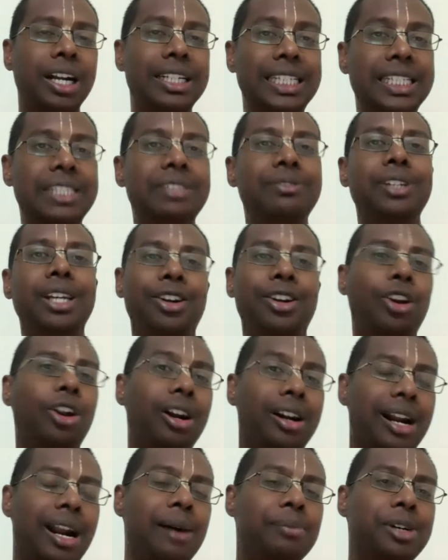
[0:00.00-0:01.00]
deviate
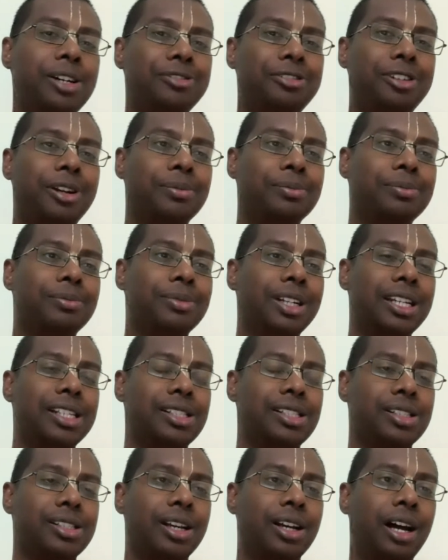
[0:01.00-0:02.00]
Lord Rama from
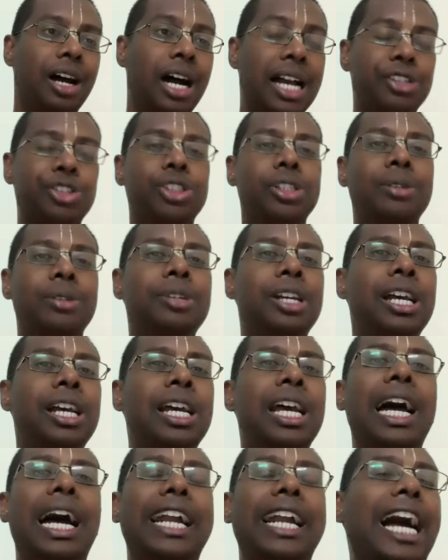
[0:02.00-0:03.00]
his ashram,
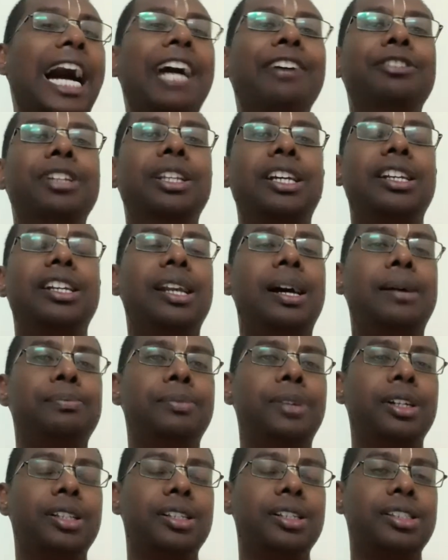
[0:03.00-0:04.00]
and I will kidnap
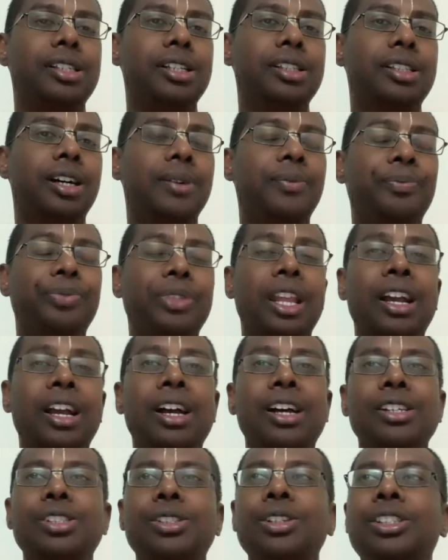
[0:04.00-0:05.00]
Mother Sita.
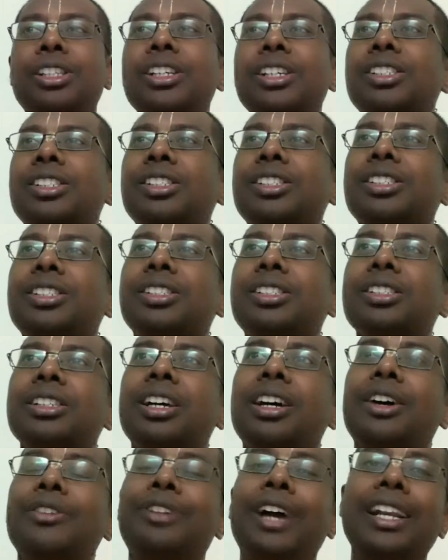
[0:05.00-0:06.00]
So
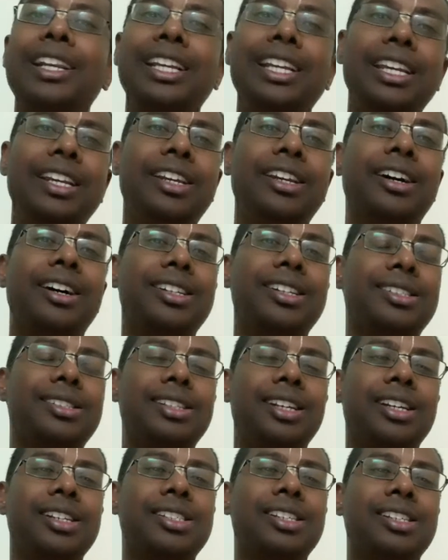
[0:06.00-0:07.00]
this, when he hears
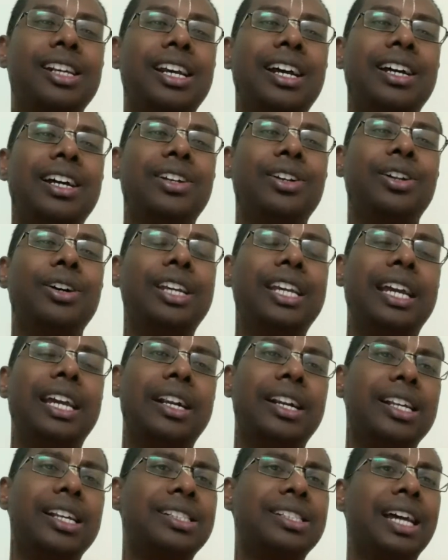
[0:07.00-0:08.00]
this, no, he
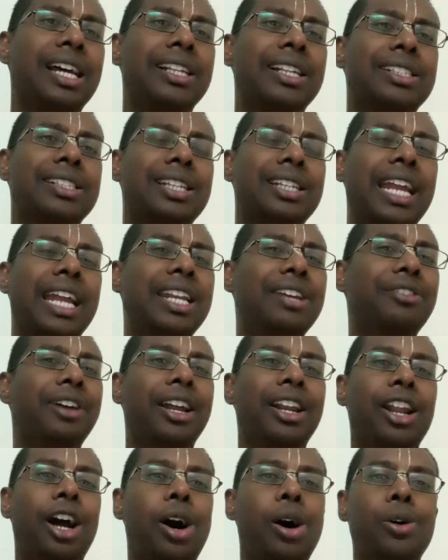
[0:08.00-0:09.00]
understands, anyway,
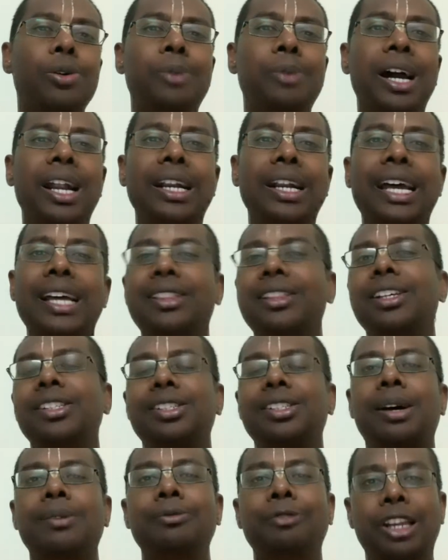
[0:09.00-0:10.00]
now my death
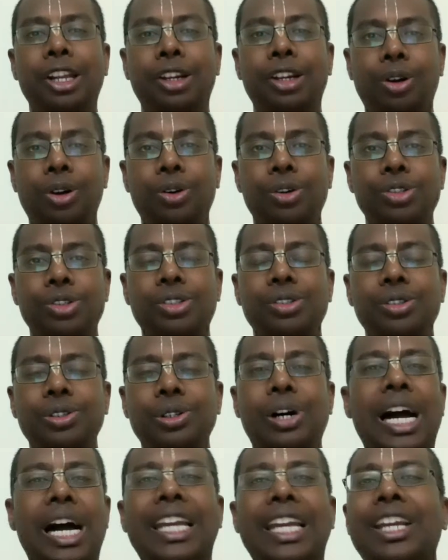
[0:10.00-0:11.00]
has come very close.
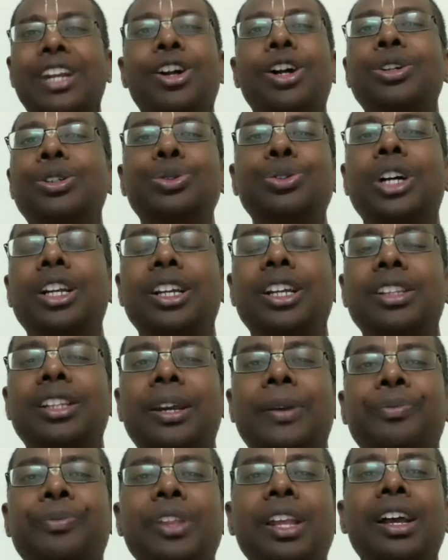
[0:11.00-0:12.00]
No, I cannot do
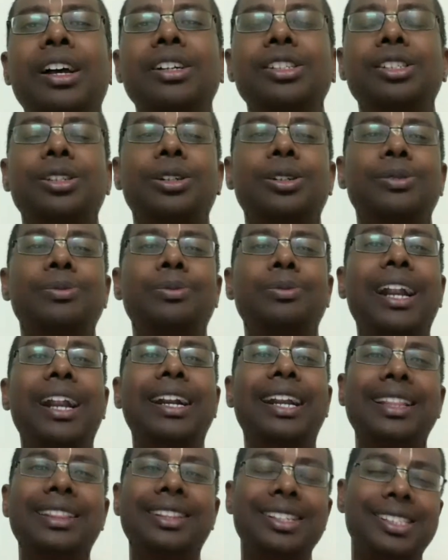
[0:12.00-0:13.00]
anything. So my
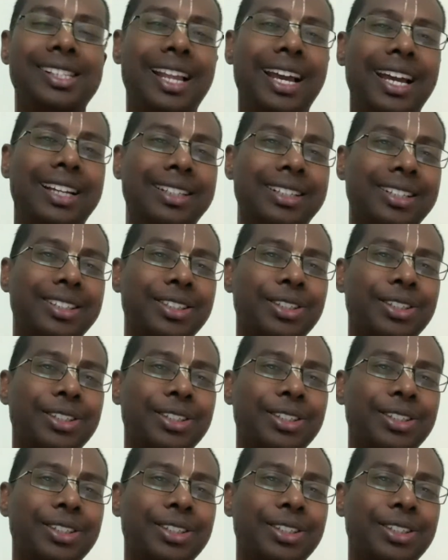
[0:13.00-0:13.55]
death is like,